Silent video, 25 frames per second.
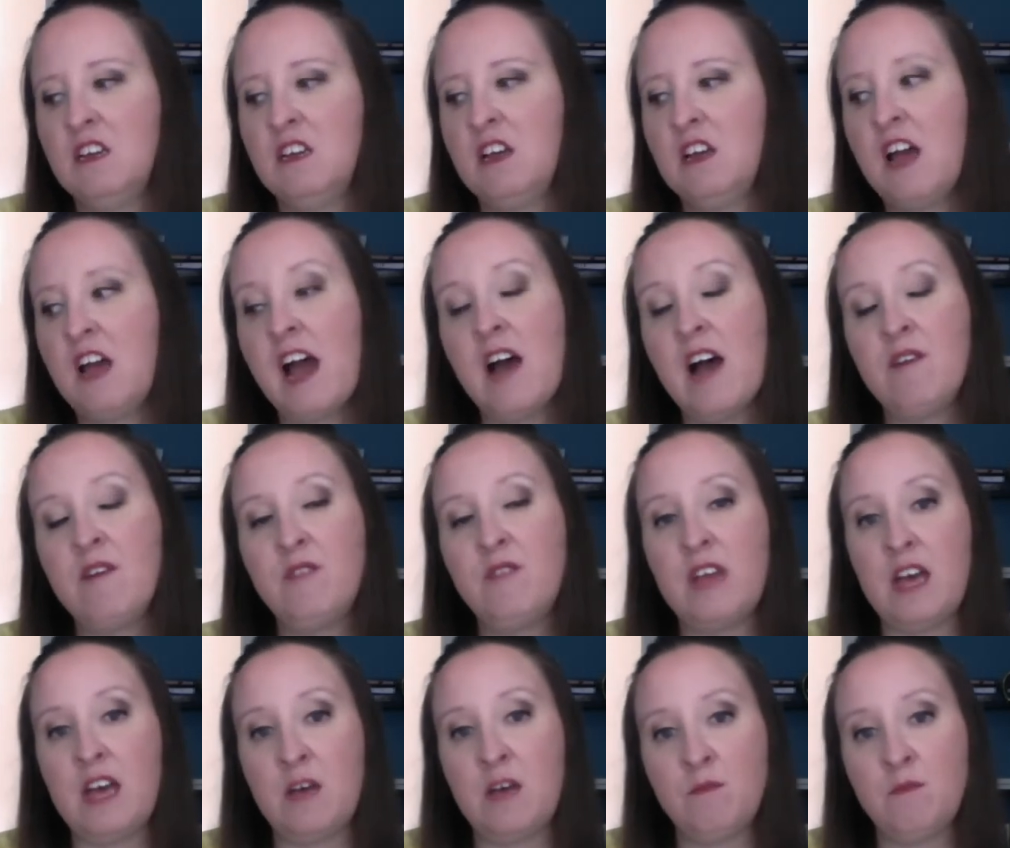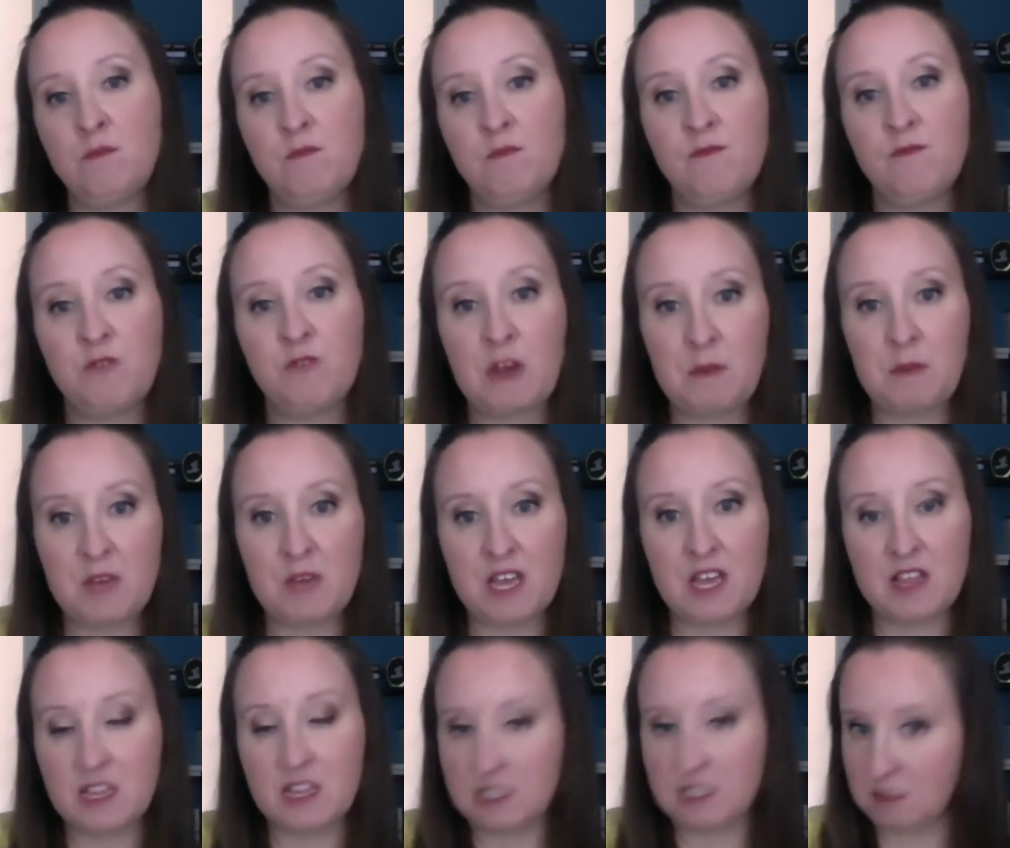have them frame
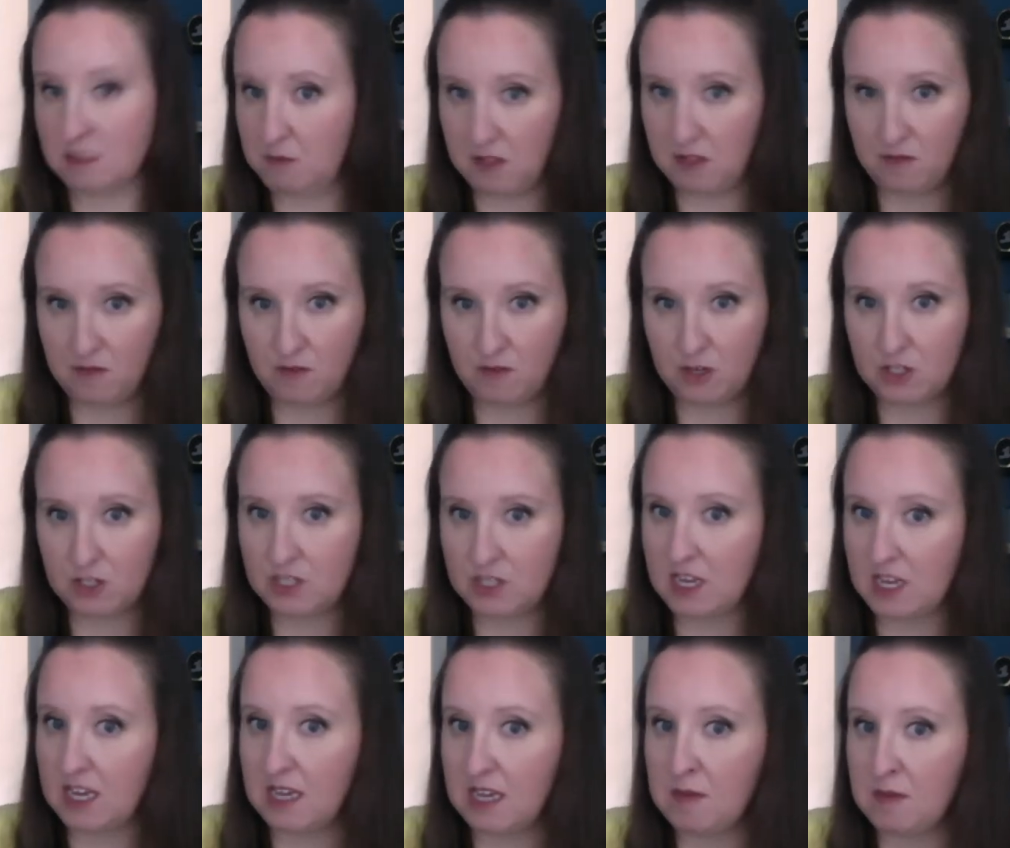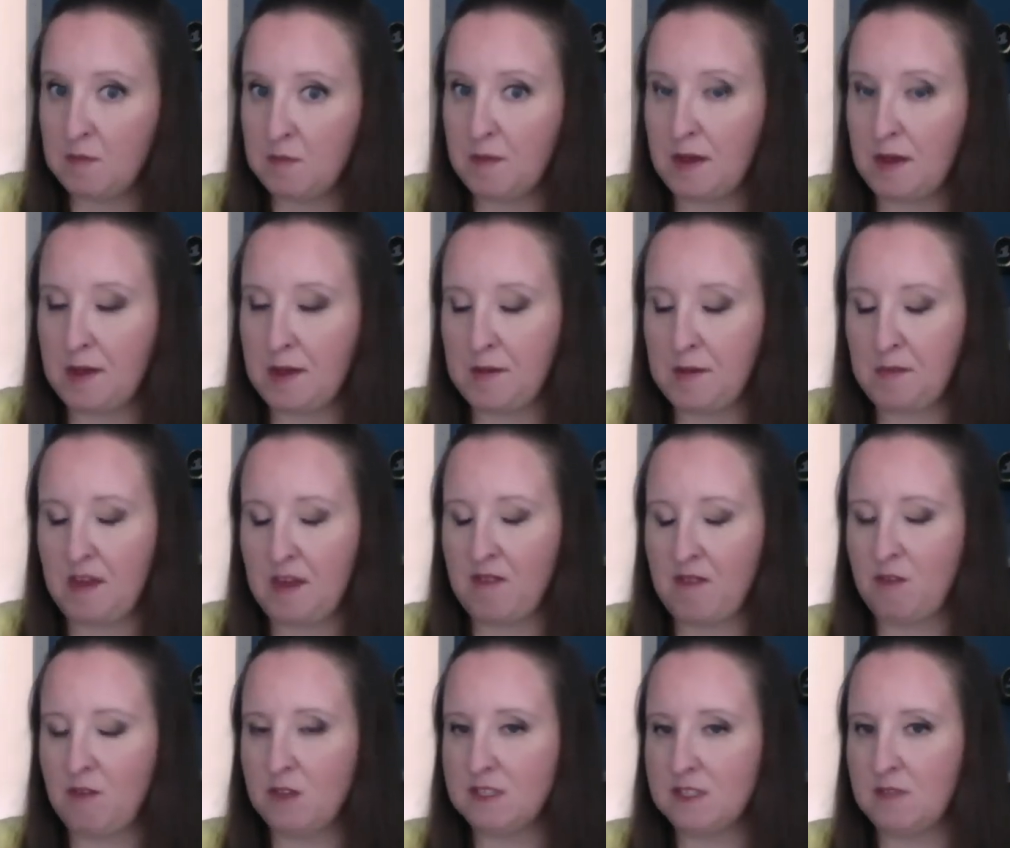it, and that's going to be the first time
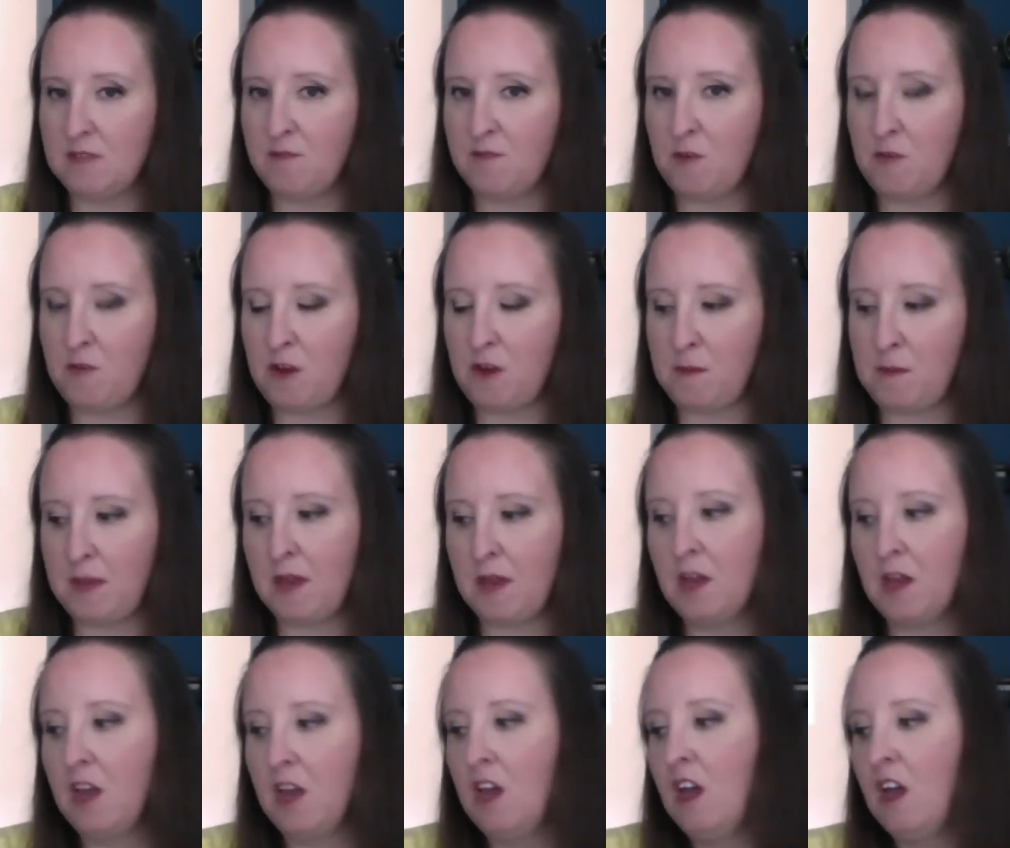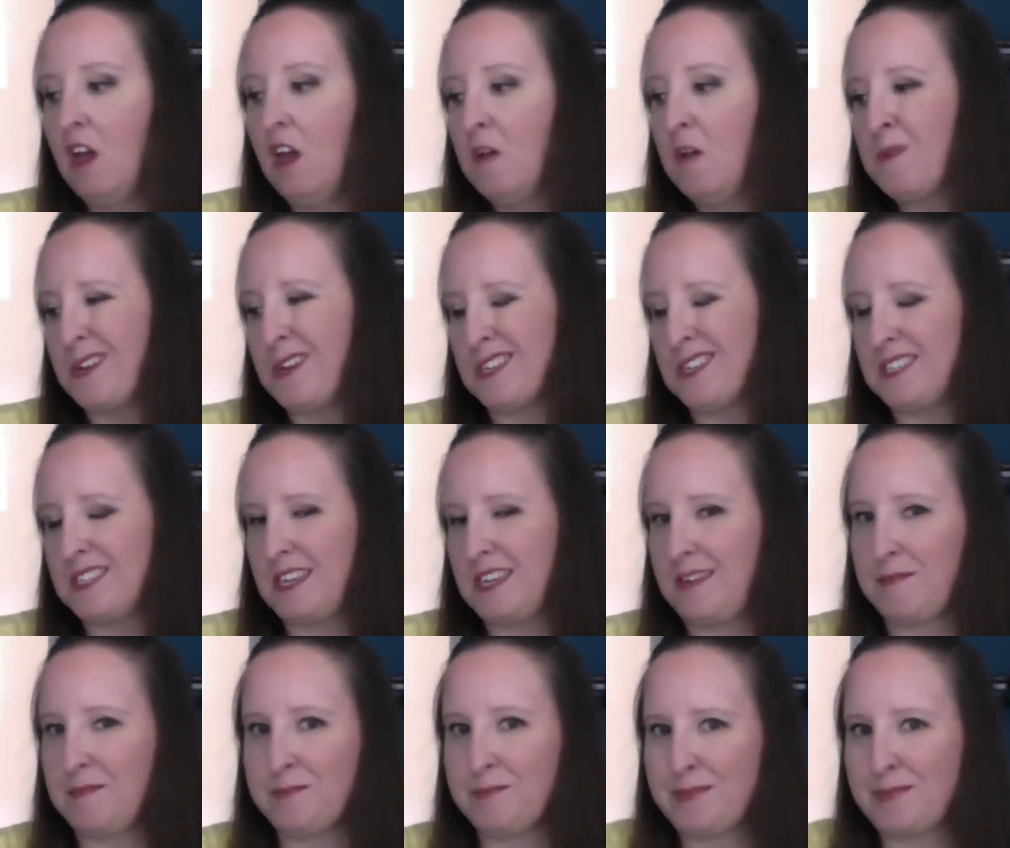I've used them for framing, because
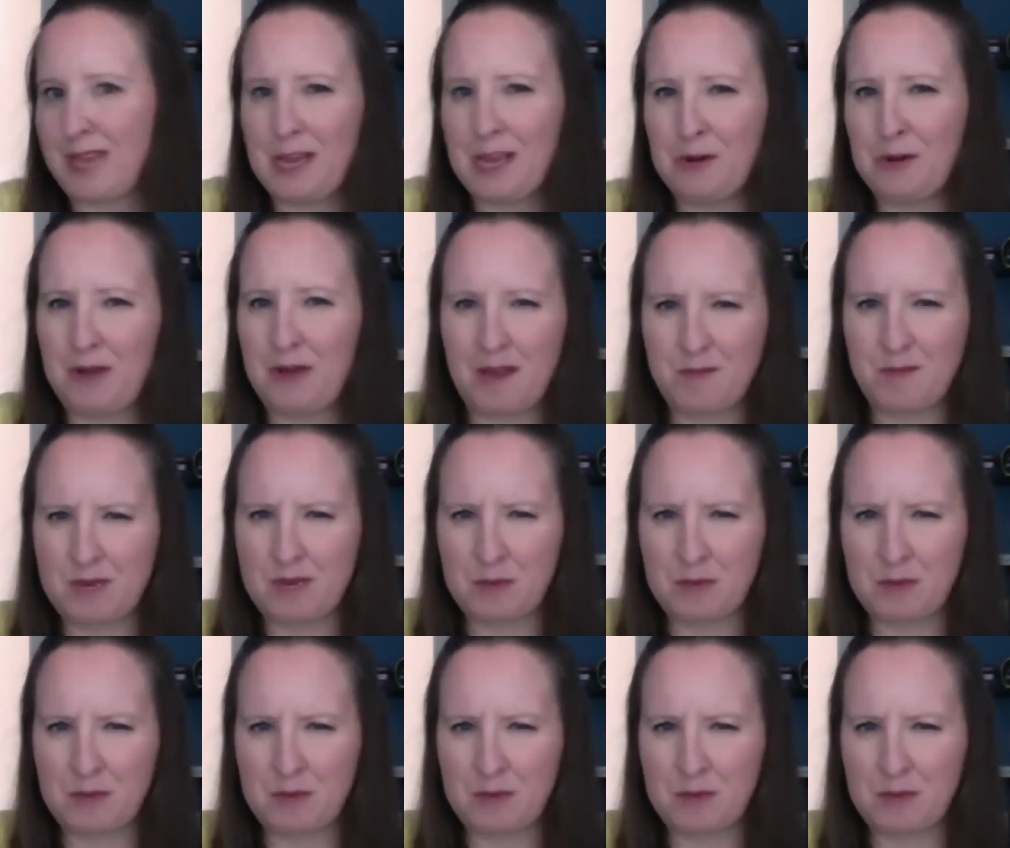I don't have many